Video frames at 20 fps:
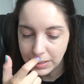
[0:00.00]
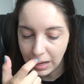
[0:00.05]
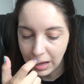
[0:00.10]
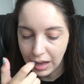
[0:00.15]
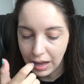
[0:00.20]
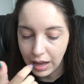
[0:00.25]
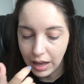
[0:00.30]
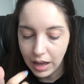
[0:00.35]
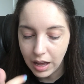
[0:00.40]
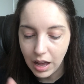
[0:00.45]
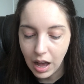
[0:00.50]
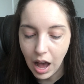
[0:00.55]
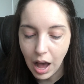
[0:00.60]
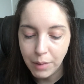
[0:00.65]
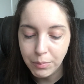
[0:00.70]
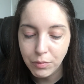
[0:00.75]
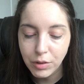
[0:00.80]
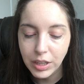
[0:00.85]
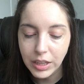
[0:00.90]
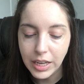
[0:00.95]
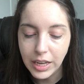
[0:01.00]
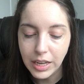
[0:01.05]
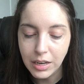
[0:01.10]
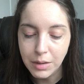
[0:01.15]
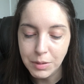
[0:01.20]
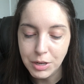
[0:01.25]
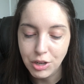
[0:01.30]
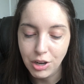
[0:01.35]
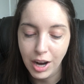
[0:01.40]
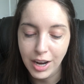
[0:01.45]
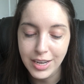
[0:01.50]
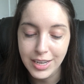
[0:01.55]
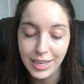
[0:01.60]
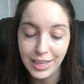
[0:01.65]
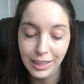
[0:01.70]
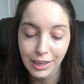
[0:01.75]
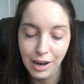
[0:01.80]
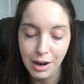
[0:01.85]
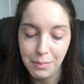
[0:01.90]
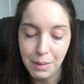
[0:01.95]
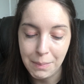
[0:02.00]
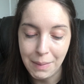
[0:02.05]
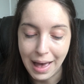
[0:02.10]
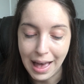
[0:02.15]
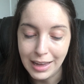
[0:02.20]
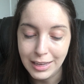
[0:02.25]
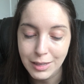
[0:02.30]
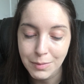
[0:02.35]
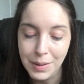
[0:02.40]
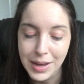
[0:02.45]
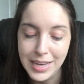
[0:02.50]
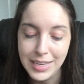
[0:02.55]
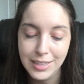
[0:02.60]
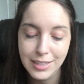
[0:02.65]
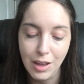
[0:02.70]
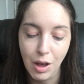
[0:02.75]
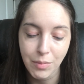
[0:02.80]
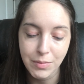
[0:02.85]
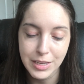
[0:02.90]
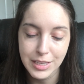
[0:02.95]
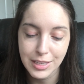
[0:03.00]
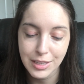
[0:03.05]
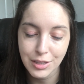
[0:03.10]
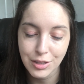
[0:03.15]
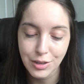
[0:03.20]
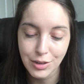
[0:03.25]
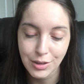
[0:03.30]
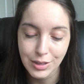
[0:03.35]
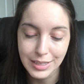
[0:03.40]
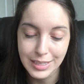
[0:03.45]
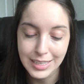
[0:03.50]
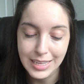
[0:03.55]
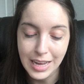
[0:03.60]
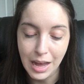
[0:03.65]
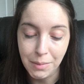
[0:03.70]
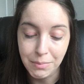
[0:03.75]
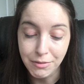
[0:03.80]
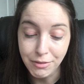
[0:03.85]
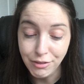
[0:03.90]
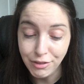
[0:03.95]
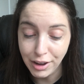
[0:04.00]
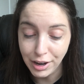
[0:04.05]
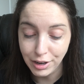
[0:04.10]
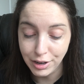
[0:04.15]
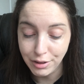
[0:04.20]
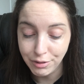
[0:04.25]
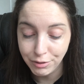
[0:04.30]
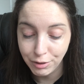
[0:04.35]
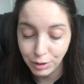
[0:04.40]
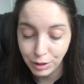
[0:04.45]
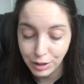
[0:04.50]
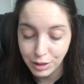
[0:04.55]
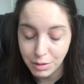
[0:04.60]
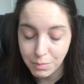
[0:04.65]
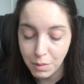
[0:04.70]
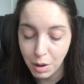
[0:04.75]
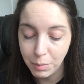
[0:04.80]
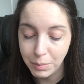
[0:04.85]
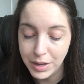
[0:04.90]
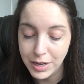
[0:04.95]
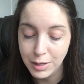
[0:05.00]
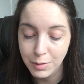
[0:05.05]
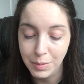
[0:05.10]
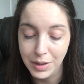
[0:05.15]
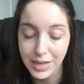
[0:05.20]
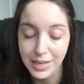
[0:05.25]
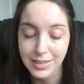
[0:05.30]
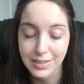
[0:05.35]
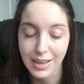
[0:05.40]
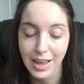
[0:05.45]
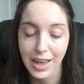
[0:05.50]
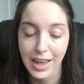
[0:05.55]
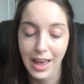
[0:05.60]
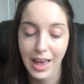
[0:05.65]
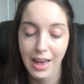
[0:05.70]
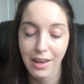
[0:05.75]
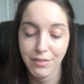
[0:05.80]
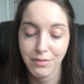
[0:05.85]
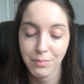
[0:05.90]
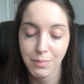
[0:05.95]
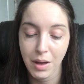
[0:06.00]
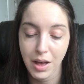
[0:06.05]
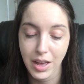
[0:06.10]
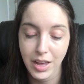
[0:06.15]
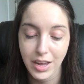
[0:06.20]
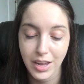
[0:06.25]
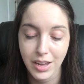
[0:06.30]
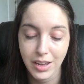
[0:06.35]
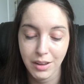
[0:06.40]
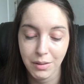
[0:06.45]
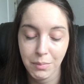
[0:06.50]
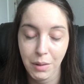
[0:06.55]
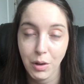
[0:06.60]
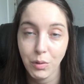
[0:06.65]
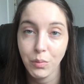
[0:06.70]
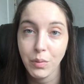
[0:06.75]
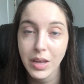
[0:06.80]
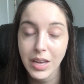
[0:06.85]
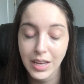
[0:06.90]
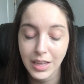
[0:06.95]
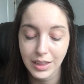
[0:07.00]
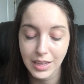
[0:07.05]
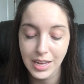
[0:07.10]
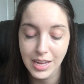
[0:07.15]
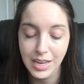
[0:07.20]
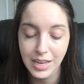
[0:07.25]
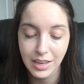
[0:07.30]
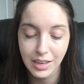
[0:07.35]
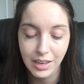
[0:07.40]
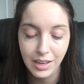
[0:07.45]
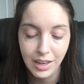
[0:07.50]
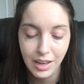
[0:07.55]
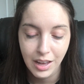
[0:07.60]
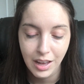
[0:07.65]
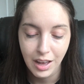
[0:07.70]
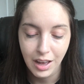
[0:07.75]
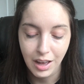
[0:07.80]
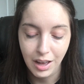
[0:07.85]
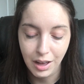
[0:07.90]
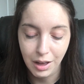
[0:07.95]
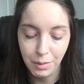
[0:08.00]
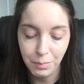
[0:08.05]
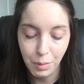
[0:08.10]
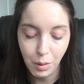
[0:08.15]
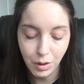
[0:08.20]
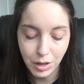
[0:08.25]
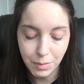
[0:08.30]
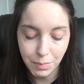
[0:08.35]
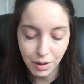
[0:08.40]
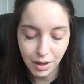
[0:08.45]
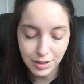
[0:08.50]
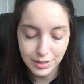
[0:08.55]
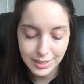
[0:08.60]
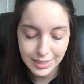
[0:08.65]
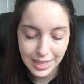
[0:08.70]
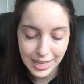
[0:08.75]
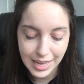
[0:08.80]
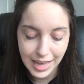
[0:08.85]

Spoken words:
I'm really going to be trying to clear out my bag space. Obviously, as you can see, I'm very full at the moment because I have my weekly Pokeballs that